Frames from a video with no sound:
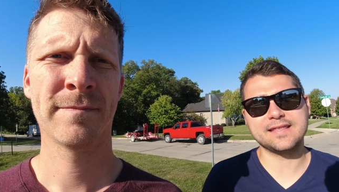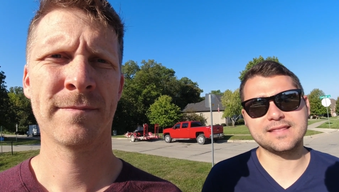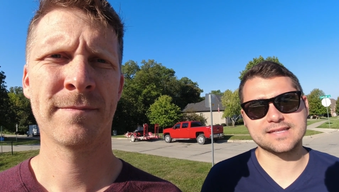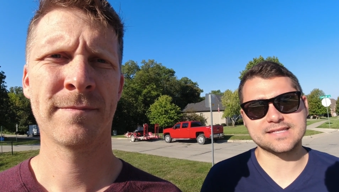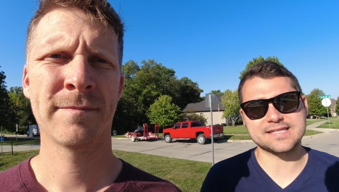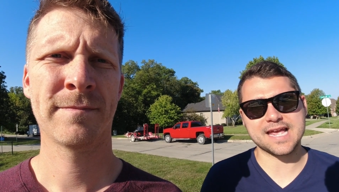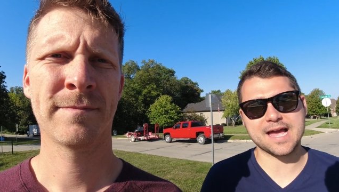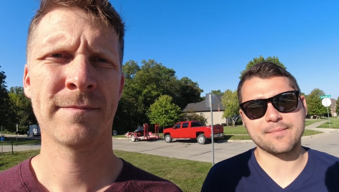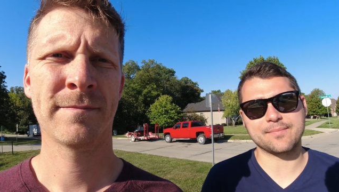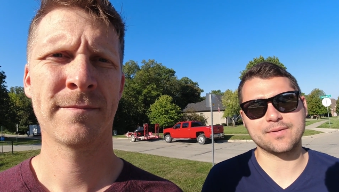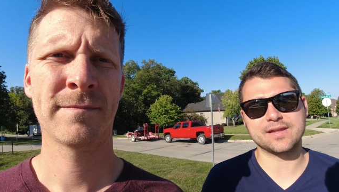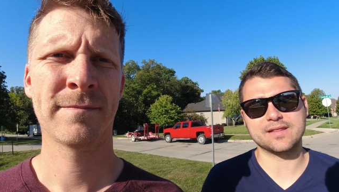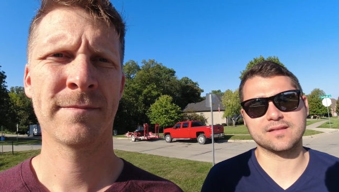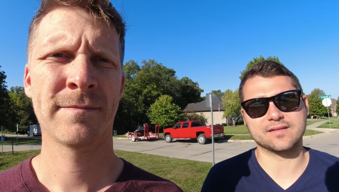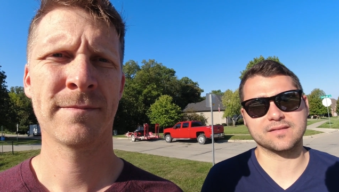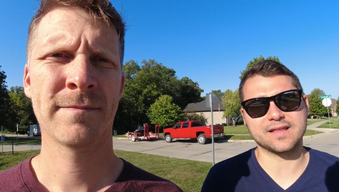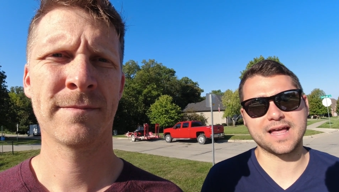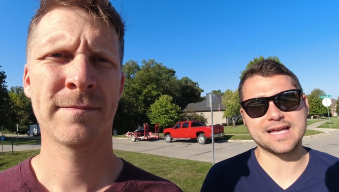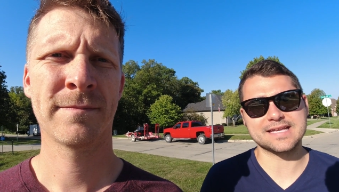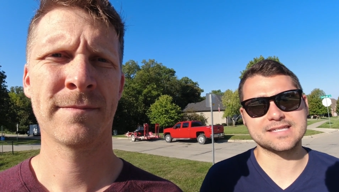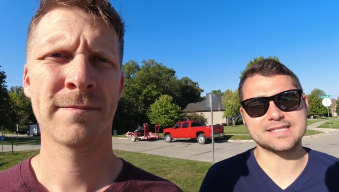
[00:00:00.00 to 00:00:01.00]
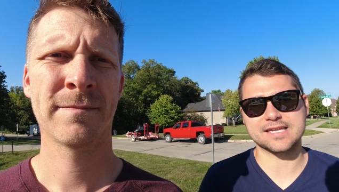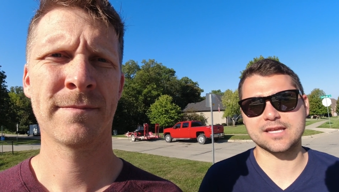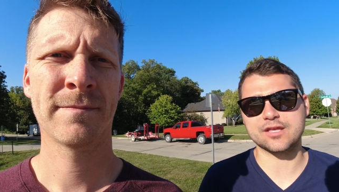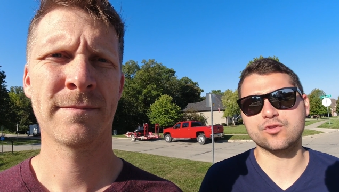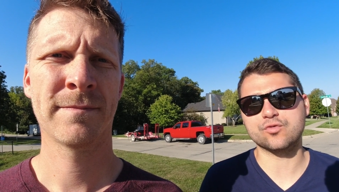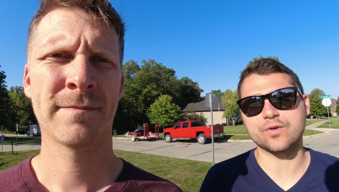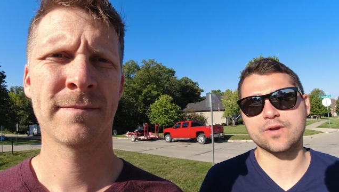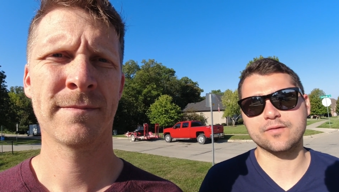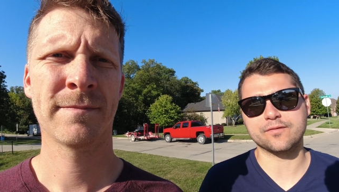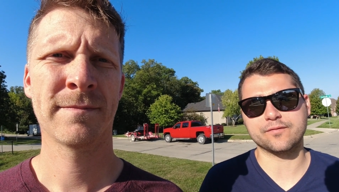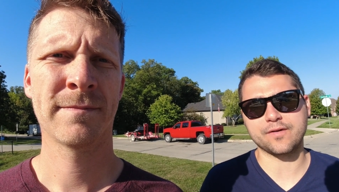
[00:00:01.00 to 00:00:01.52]
Speaker 1: thing that's happened in the last,
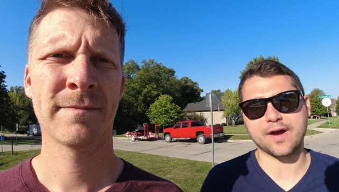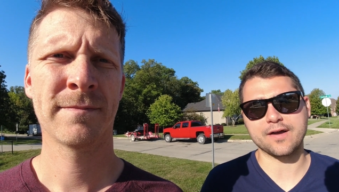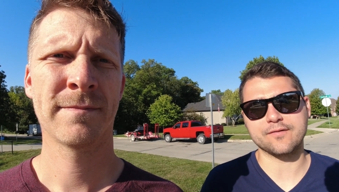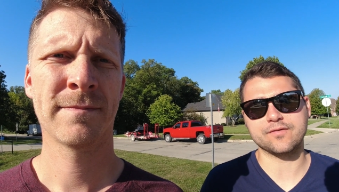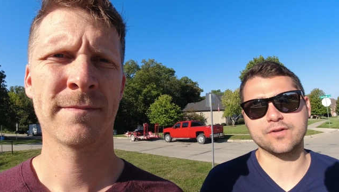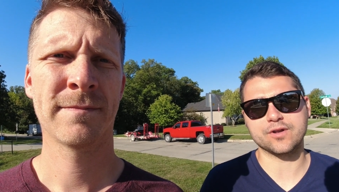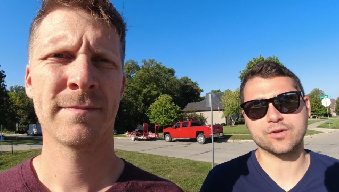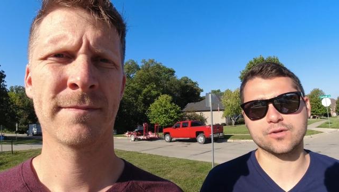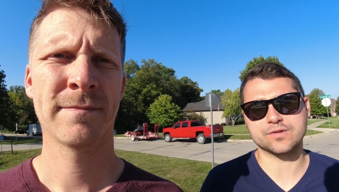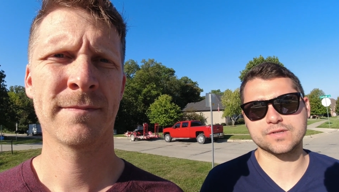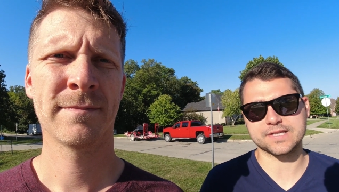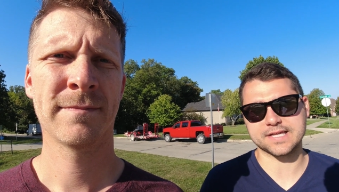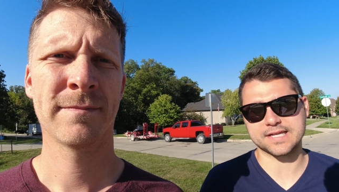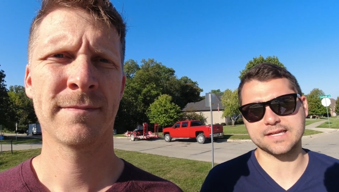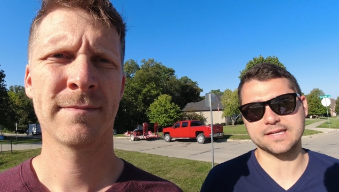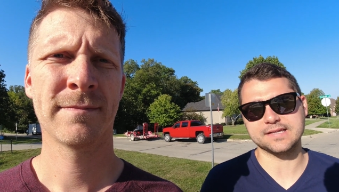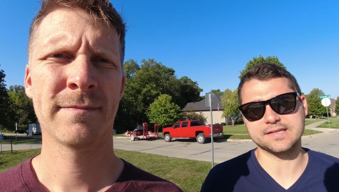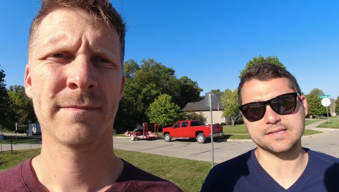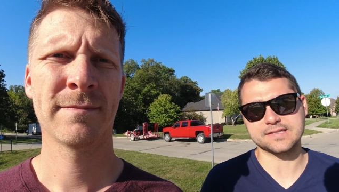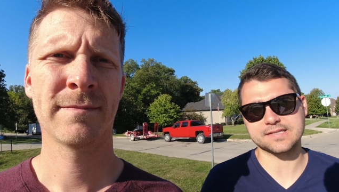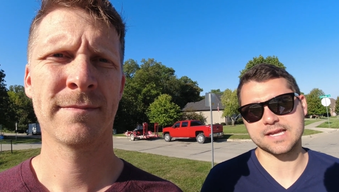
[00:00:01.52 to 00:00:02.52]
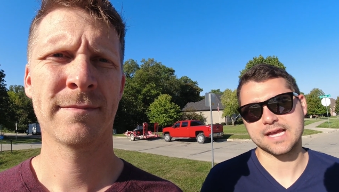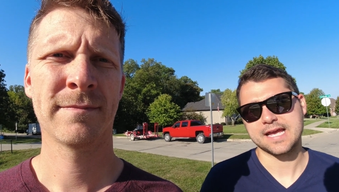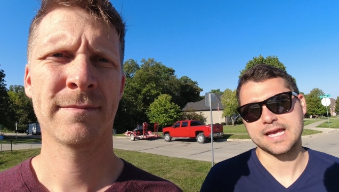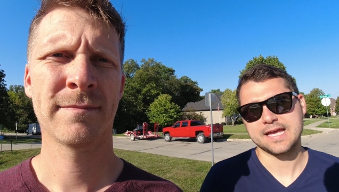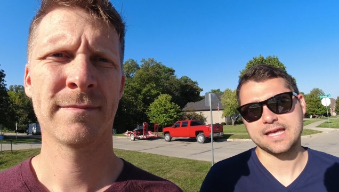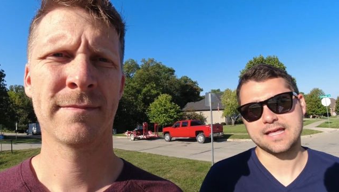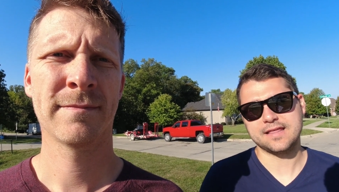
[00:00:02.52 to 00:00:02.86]
say, three to five years is